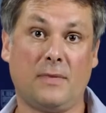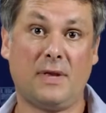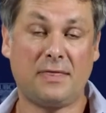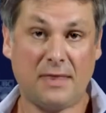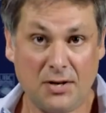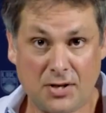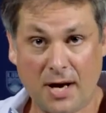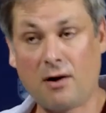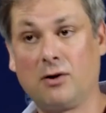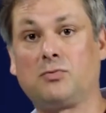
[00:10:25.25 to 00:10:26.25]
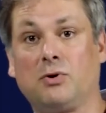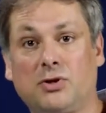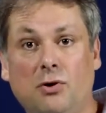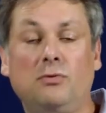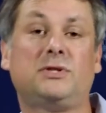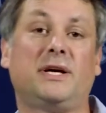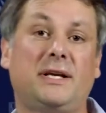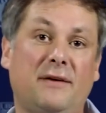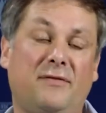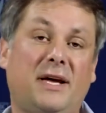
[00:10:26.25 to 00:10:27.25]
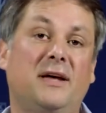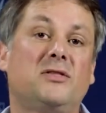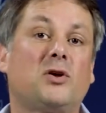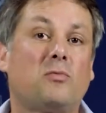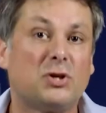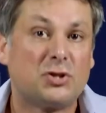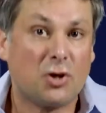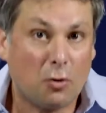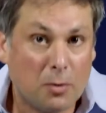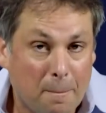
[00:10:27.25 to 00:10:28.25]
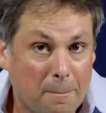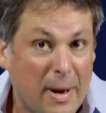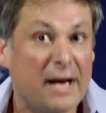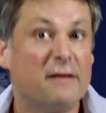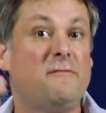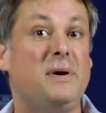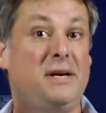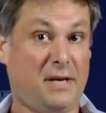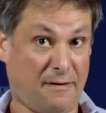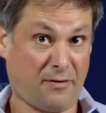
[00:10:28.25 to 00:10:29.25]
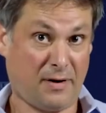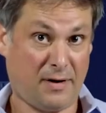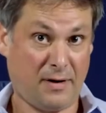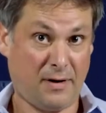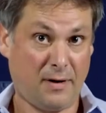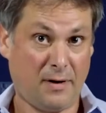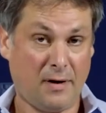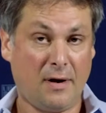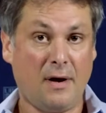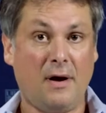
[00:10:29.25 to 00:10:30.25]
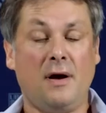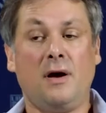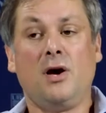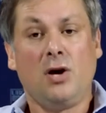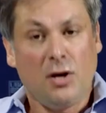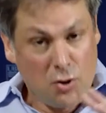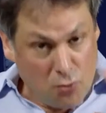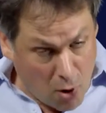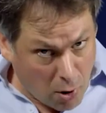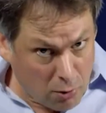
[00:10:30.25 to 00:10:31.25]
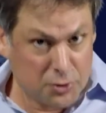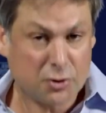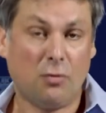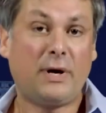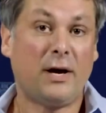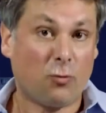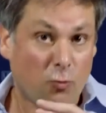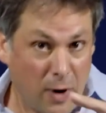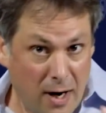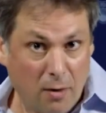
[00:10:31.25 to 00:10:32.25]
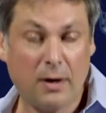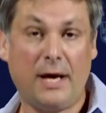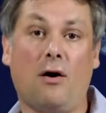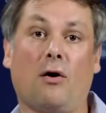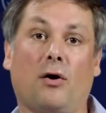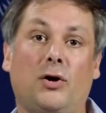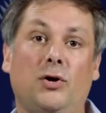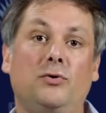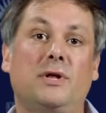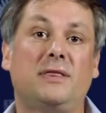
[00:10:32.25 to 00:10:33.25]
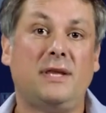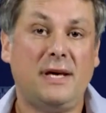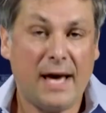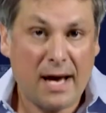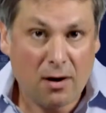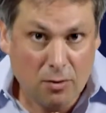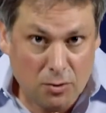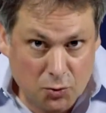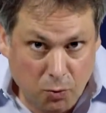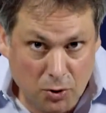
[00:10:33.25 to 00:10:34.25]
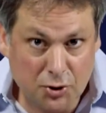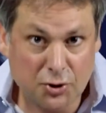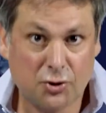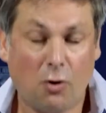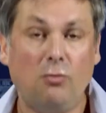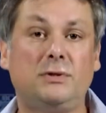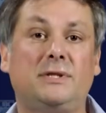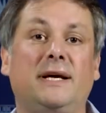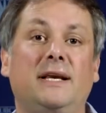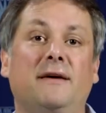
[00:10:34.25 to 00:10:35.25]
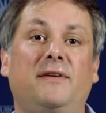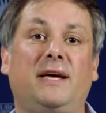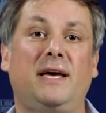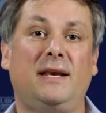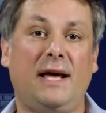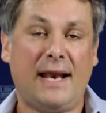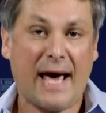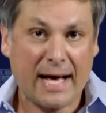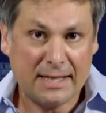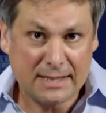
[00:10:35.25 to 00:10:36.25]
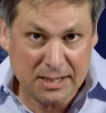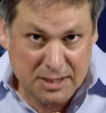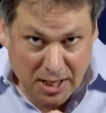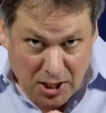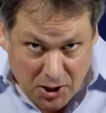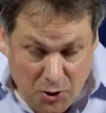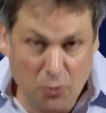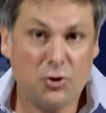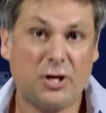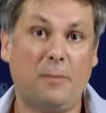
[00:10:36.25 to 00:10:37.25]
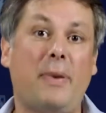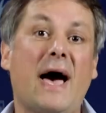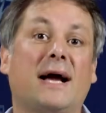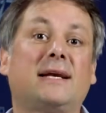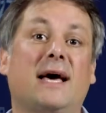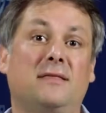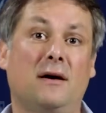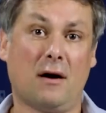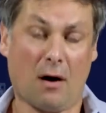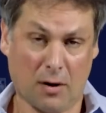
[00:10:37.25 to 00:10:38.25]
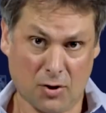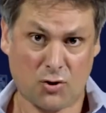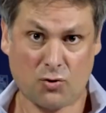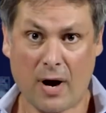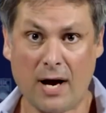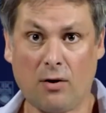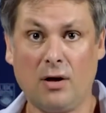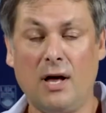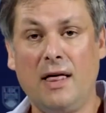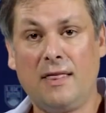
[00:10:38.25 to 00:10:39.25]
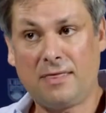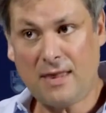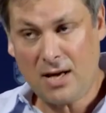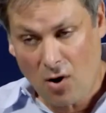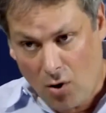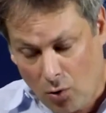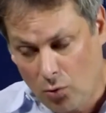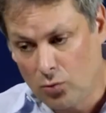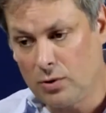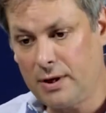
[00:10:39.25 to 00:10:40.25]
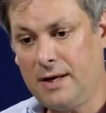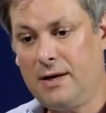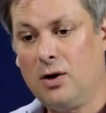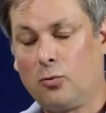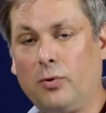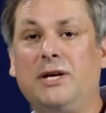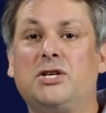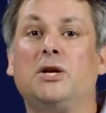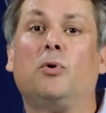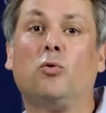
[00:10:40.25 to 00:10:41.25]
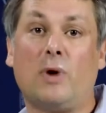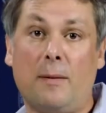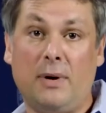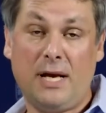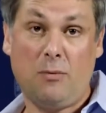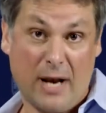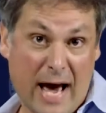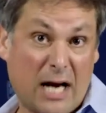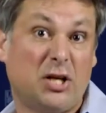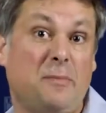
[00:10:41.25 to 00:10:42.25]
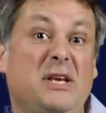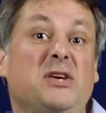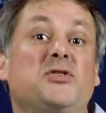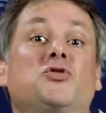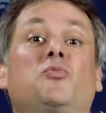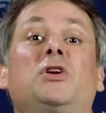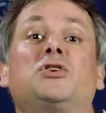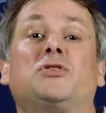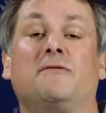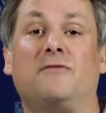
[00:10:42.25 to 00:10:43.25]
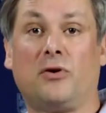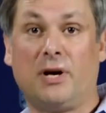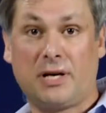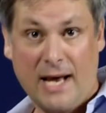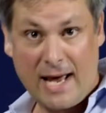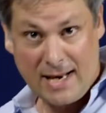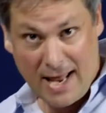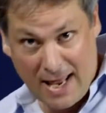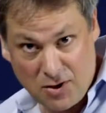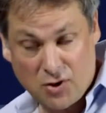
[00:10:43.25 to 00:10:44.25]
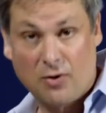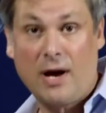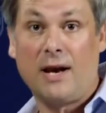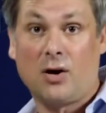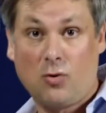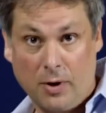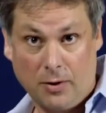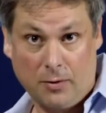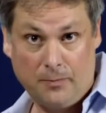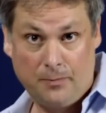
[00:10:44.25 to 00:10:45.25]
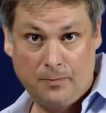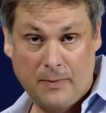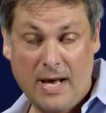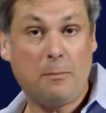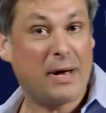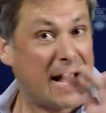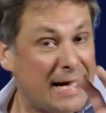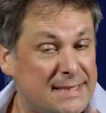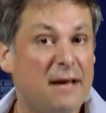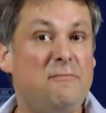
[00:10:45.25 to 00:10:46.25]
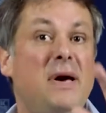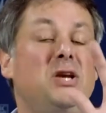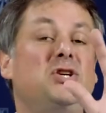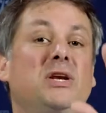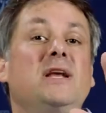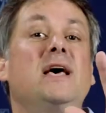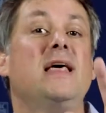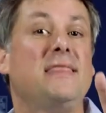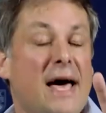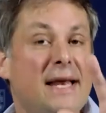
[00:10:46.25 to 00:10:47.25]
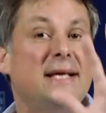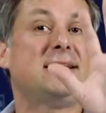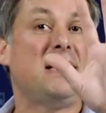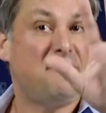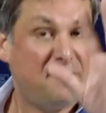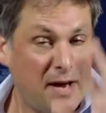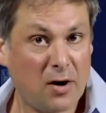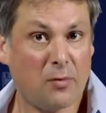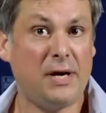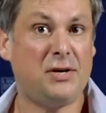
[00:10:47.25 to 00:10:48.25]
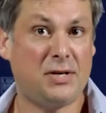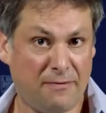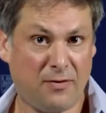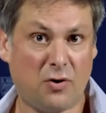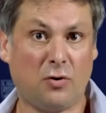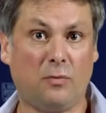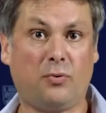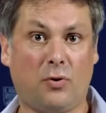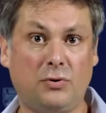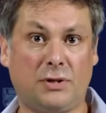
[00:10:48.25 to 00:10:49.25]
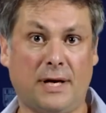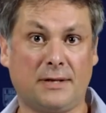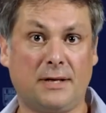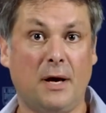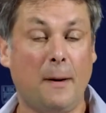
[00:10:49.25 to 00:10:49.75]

That these errors were so significant, the result might have been different. You also can rarely argue that the errors were so significant and had such a huge impact on the trial that the only reasonable remedy would actually be to switch the verdict and enter an acquittal. Okay, but as I've mentioned, that is a very difficult process.